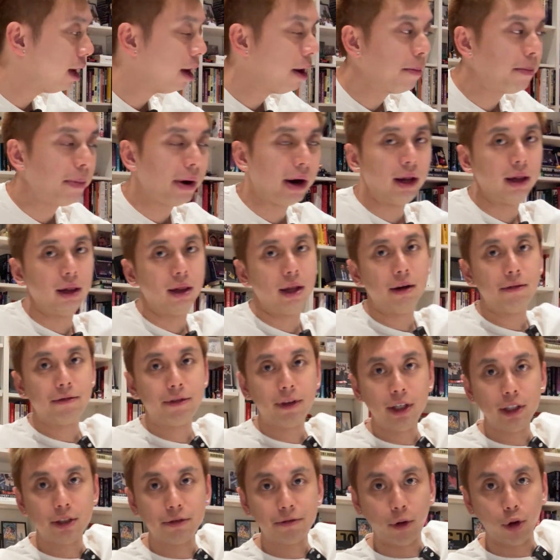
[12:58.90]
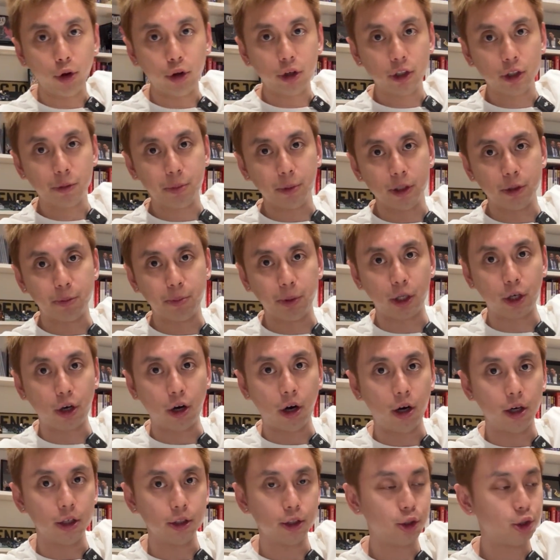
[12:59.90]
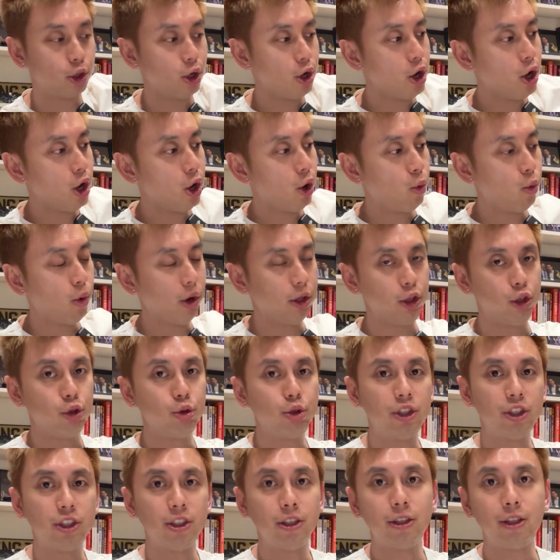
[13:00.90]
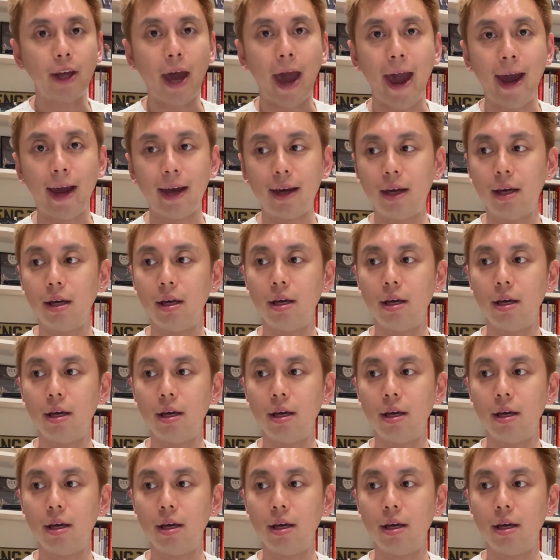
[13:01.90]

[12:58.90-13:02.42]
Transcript: But I love these folders is because when you stack